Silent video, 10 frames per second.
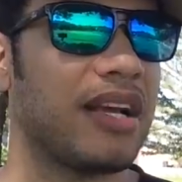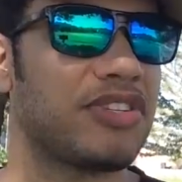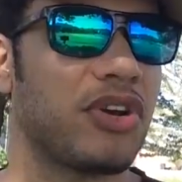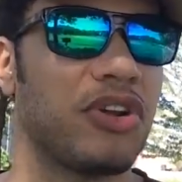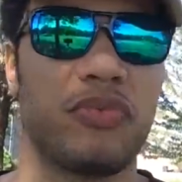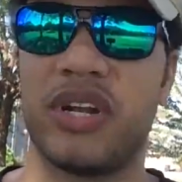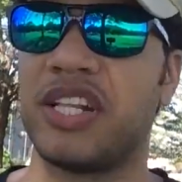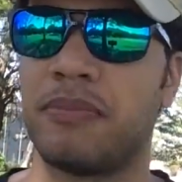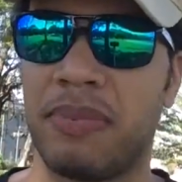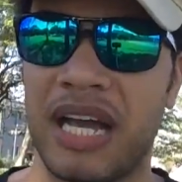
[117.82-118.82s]
I started
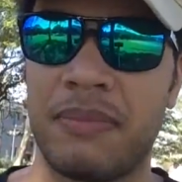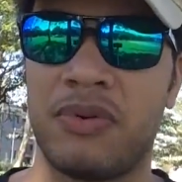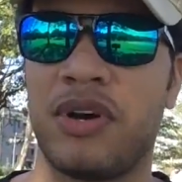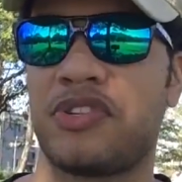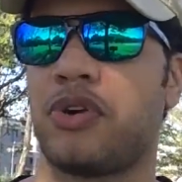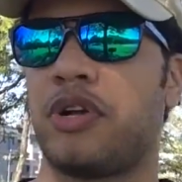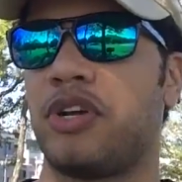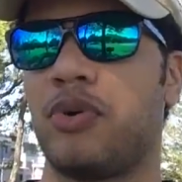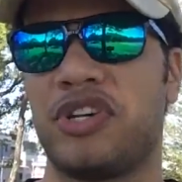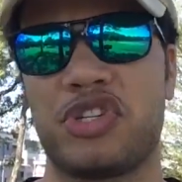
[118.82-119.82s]
reading the Bible, I
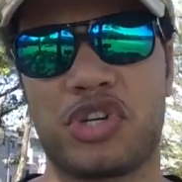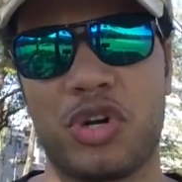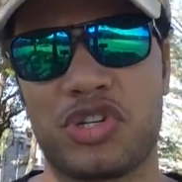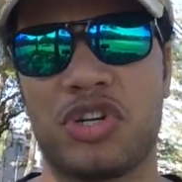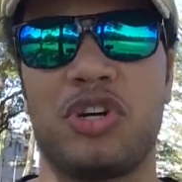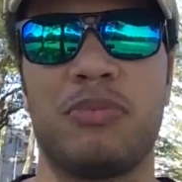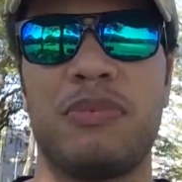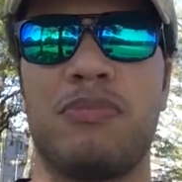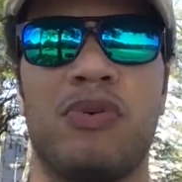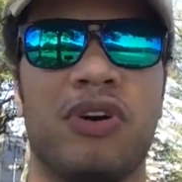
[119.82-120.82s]
started going to church a little
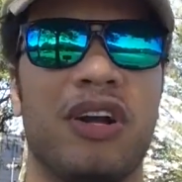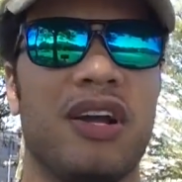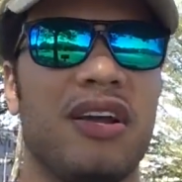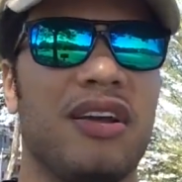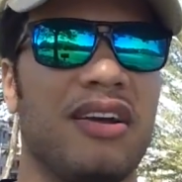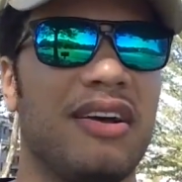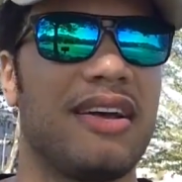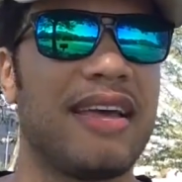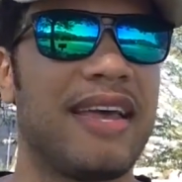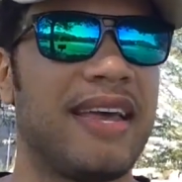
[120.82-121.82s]
bit more,
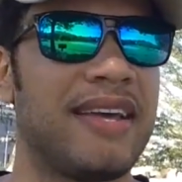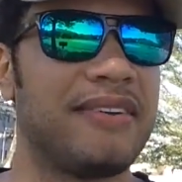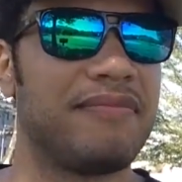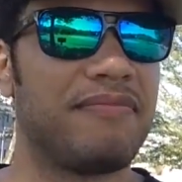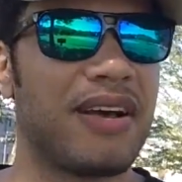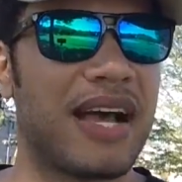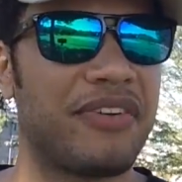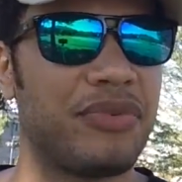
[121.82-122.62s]
and I